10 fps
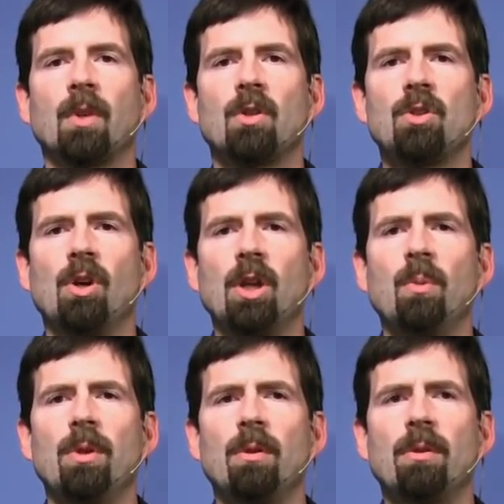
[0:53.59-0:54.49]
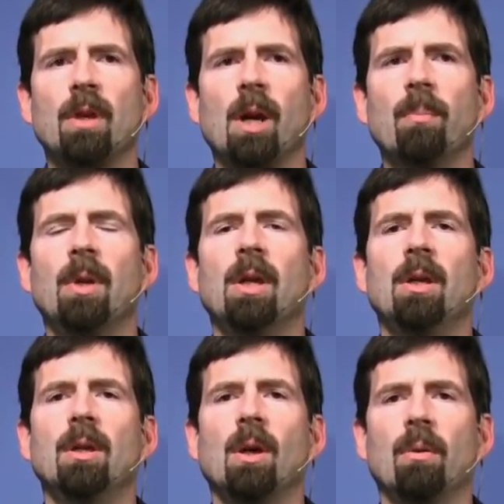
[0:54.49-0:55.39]
So starting with your thumb,
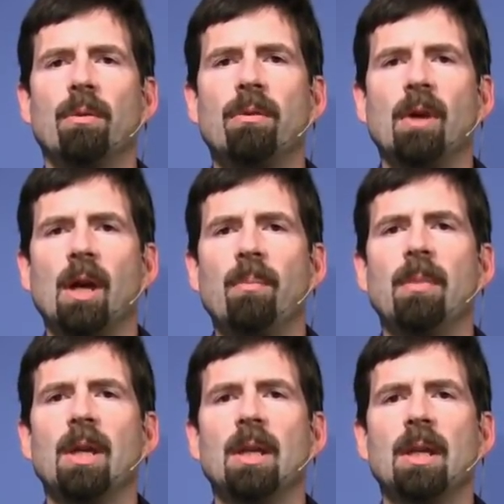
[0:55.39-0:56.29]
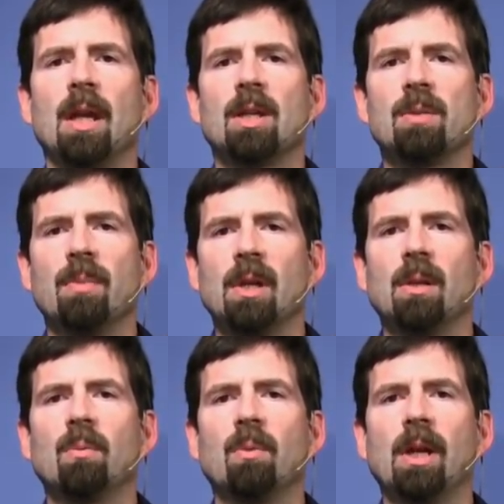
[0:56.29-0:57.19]
go thumb, index,
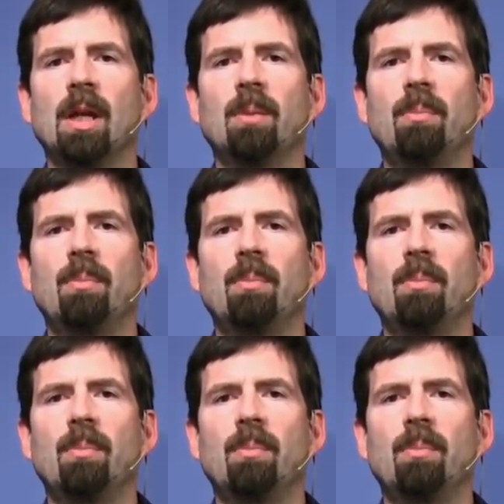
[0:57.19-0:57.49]
middle, ring,